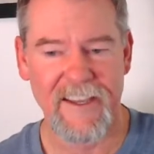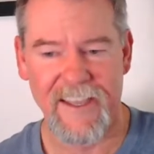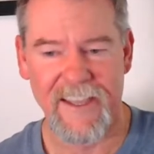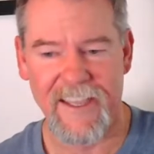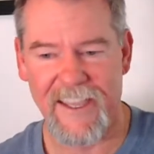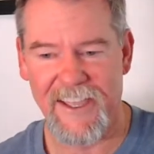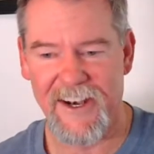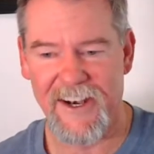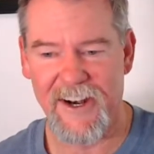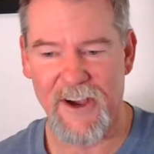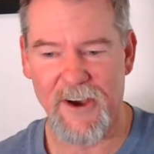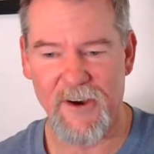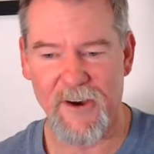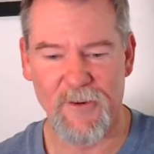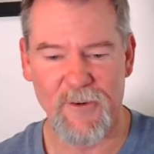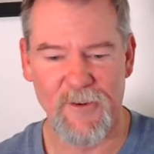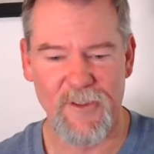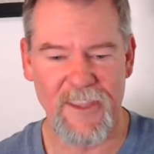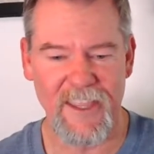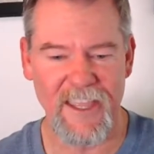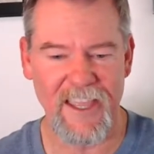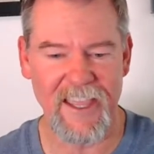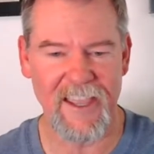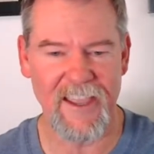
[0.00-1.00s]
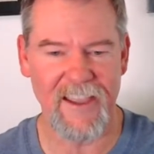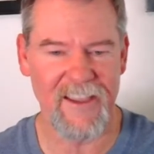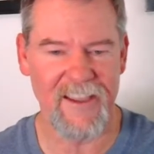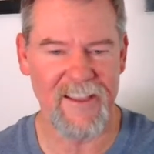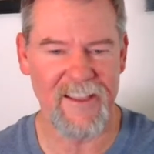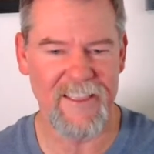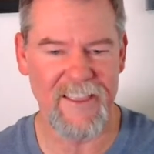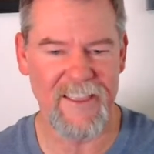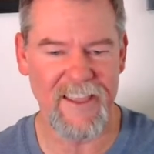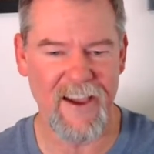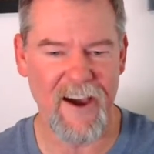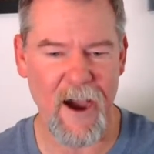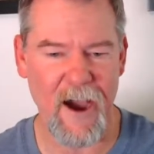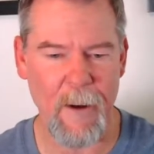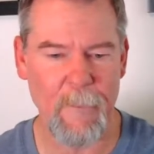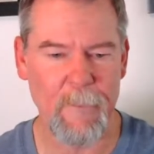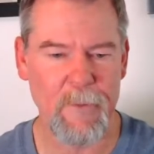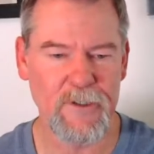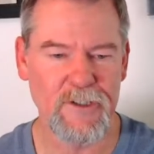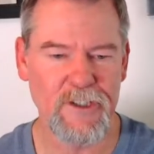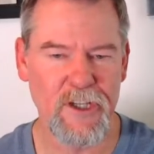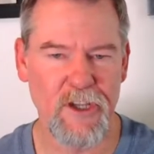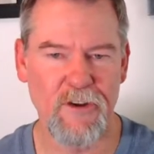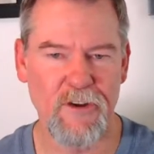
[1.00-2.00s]
the
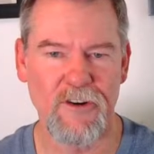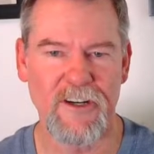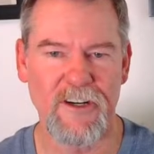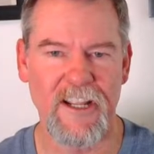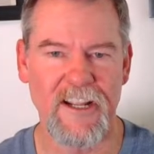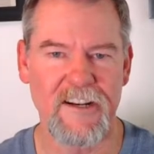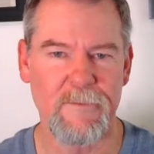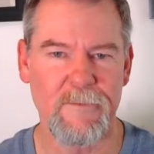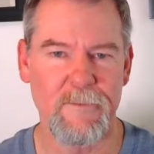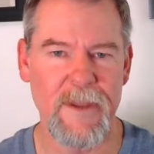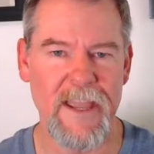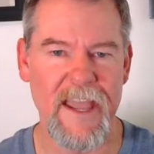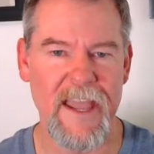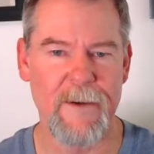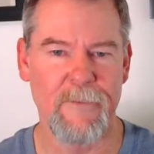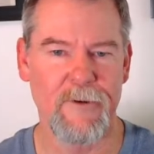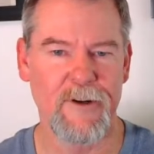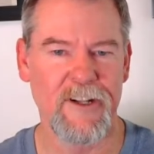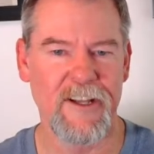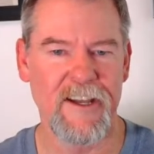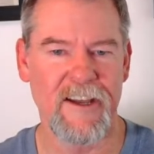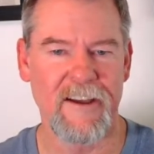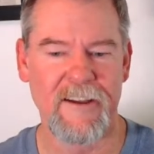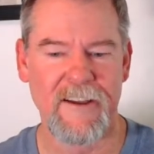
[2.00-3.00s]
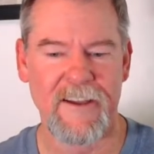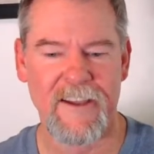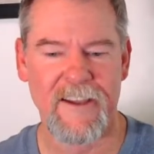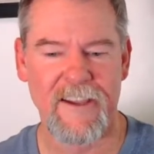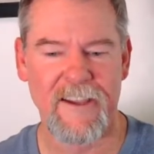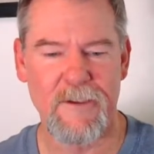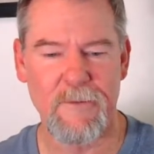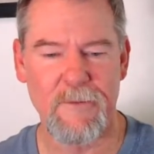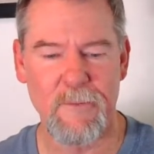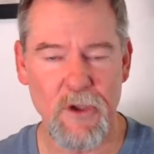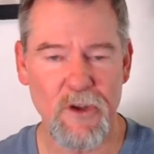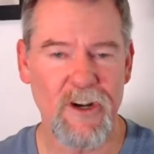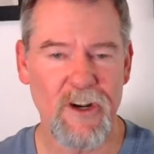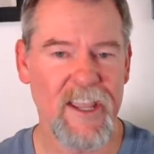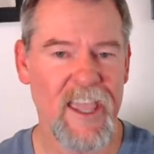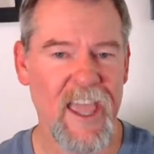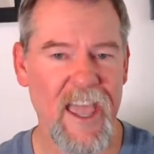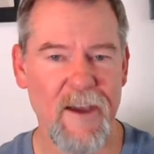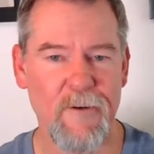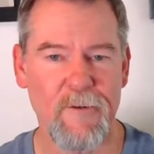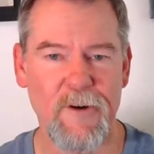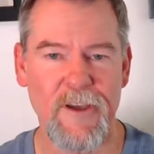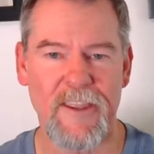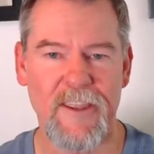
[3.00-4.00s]
opportunity to be able to
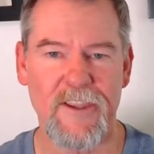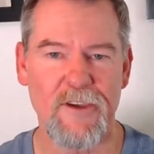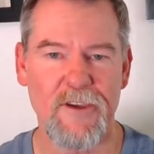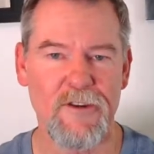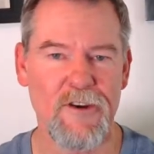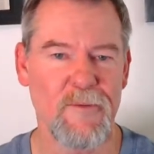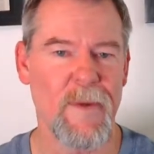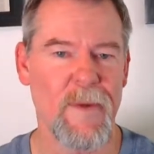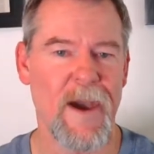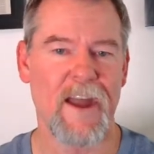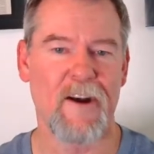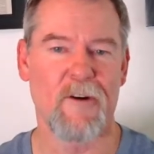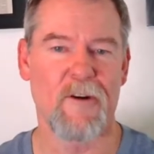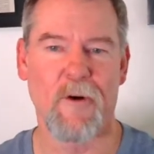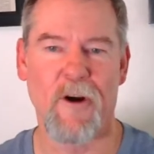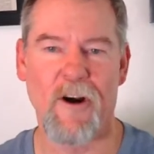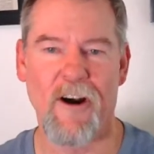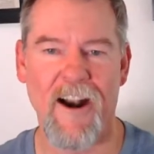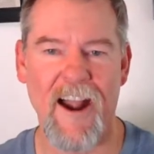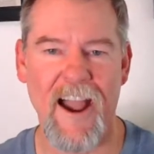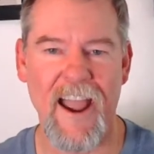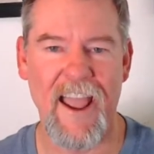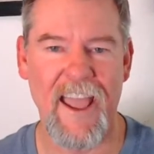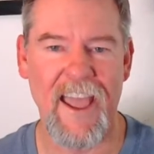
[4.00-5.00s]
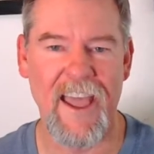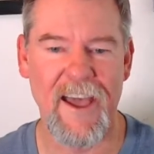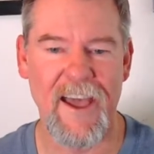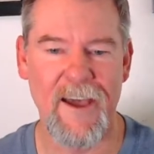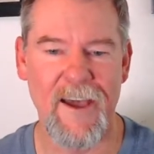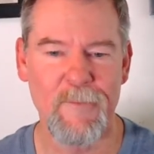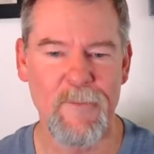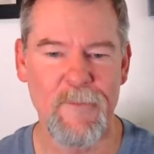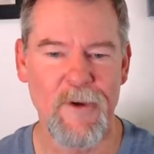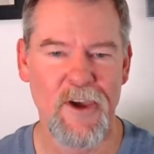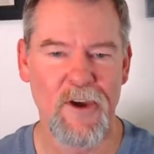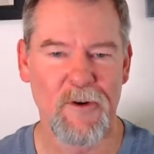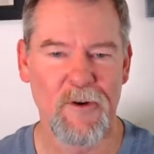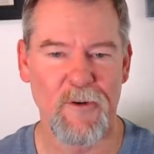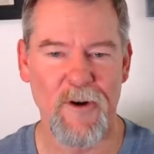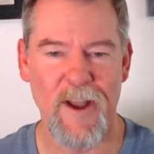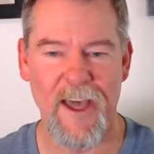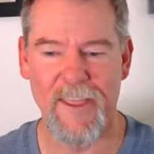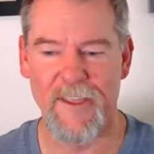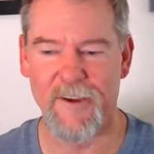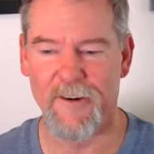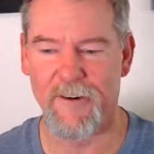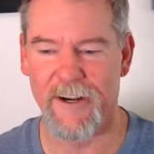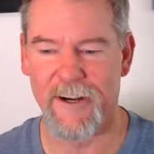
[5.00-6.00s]
communicate with you no matter where I am,
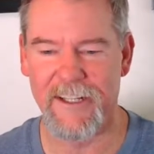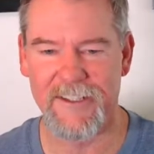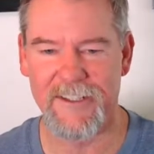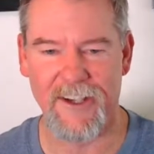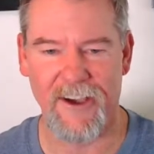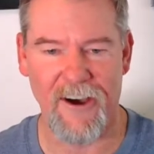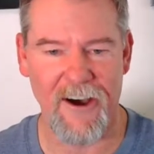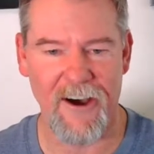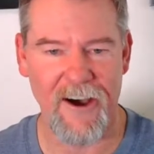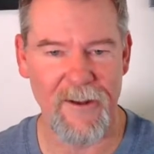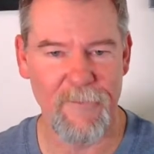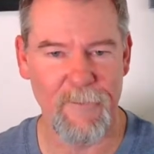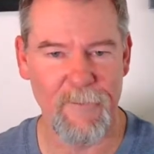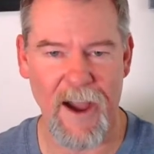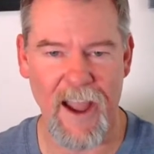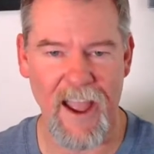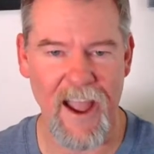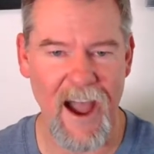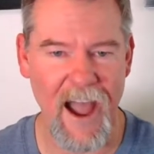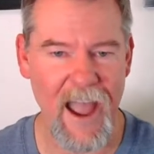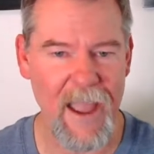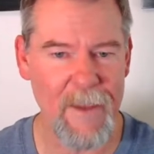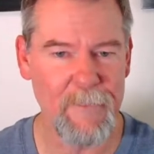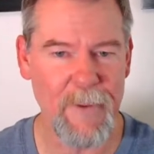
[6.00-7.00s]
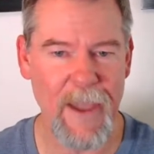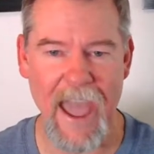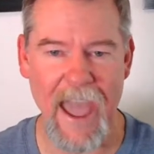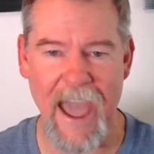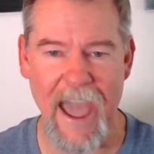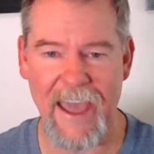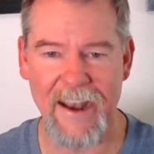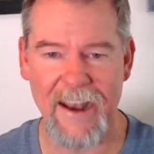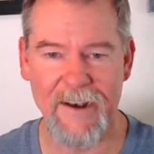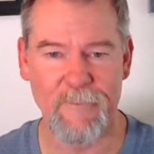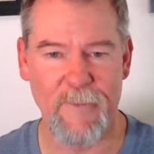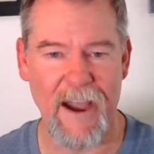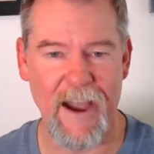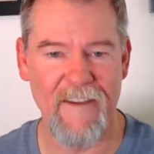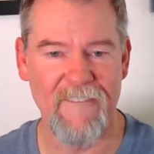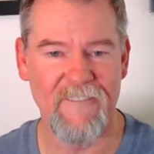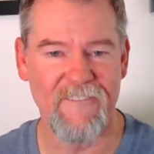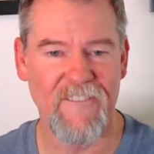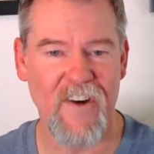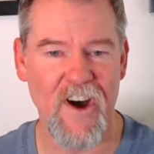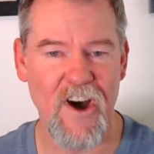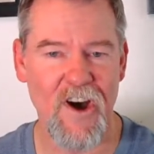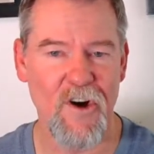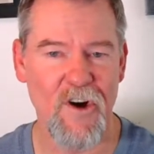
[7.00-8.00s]
whether it's on my iPad, my
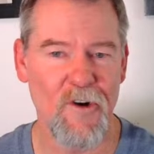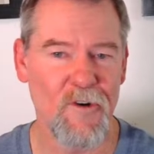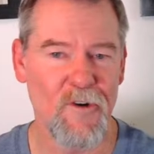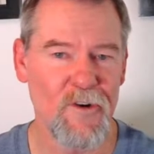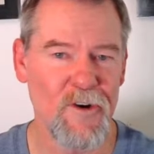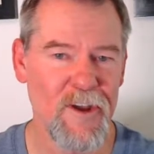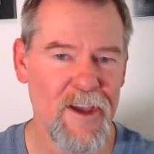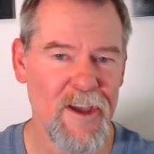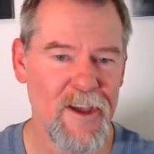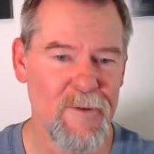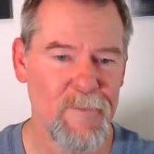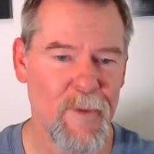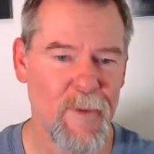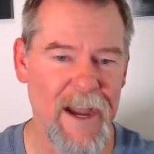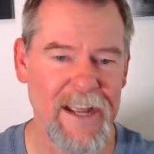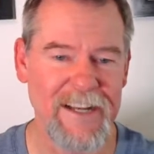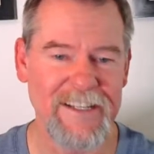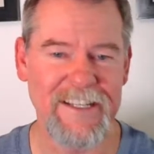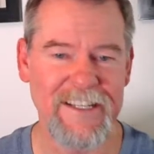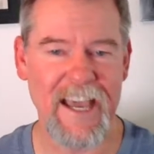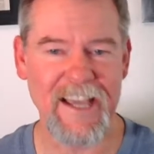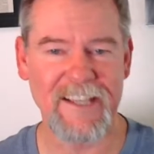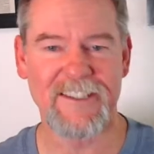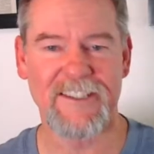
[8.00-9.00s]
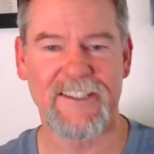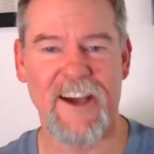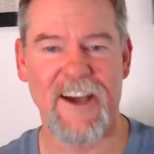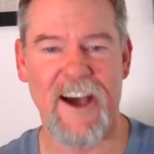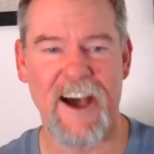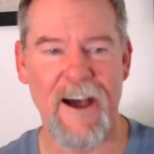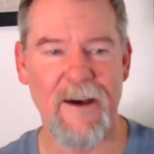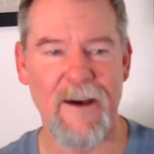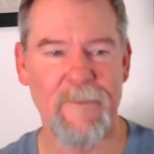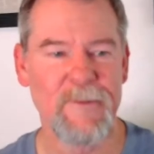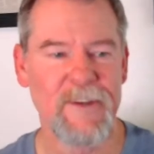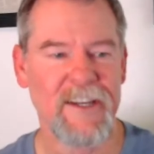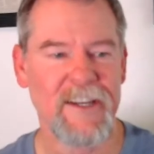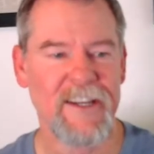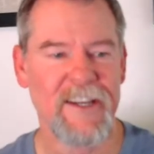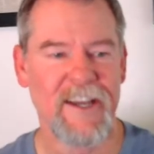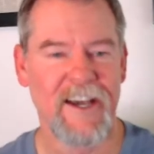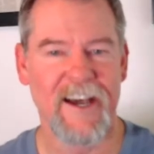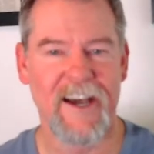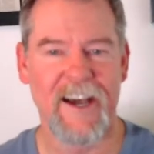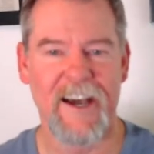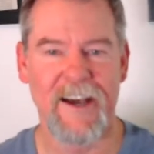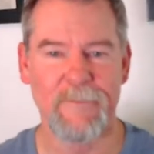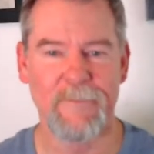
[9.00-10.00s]
phone, my desktop.
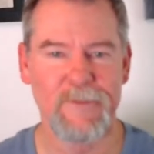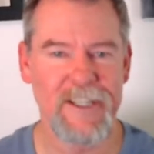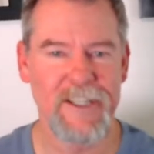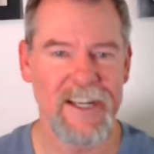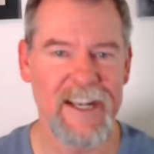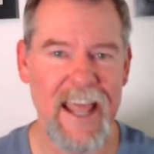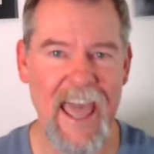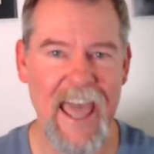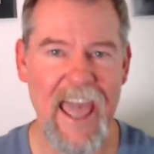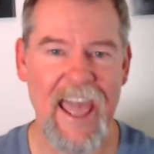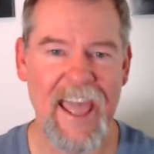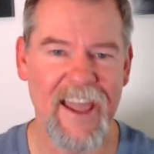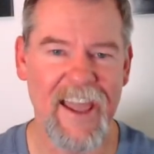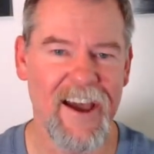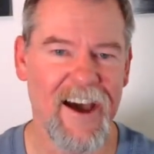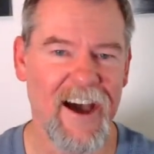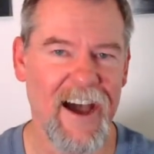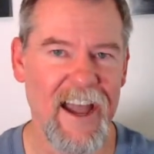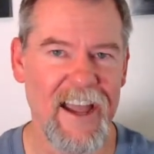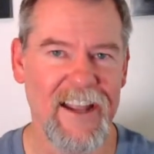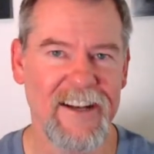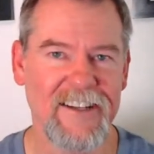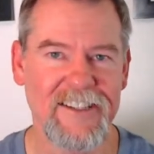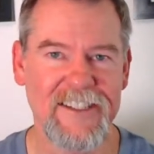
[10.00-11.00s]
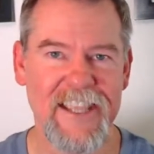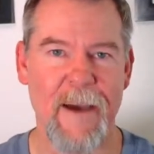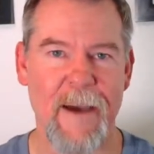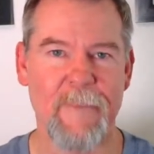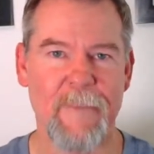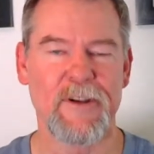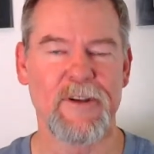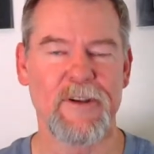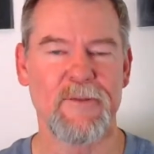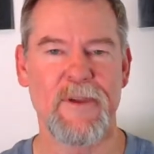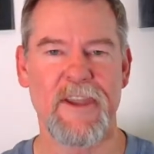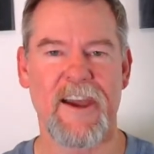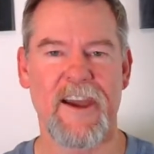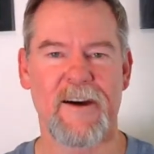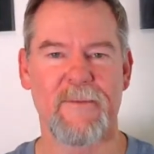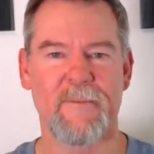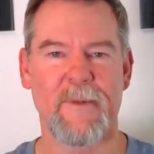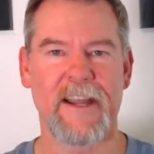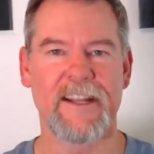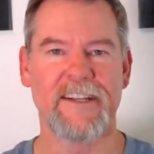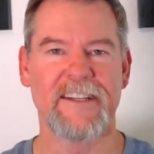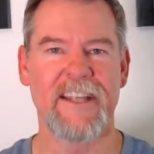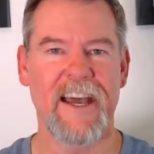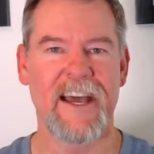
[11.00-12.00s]
Today, I just happen to be on
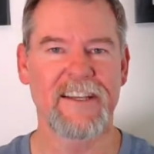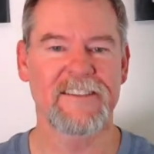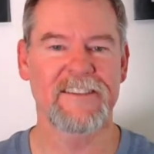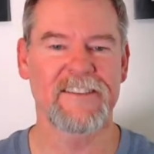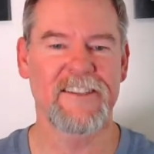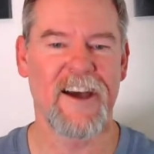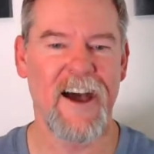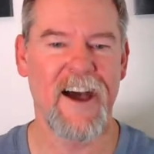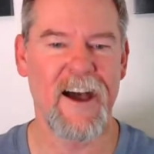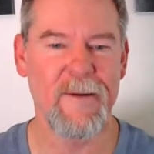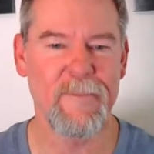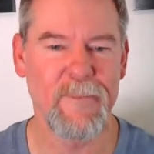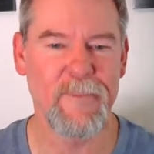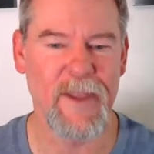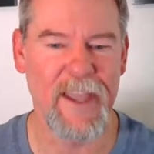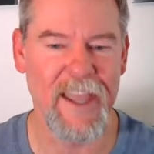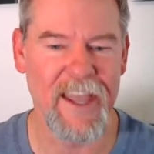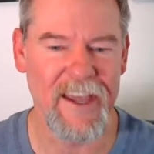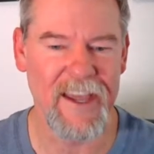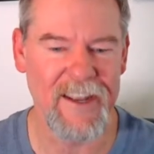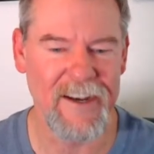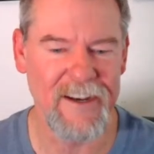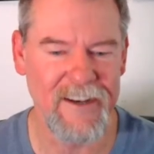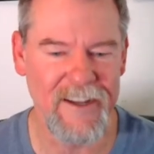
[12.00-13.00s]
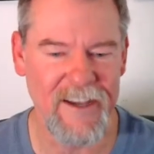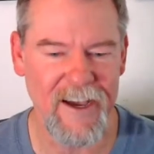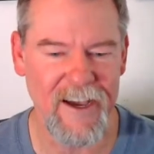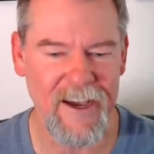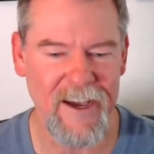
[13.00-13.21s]
my desktop, and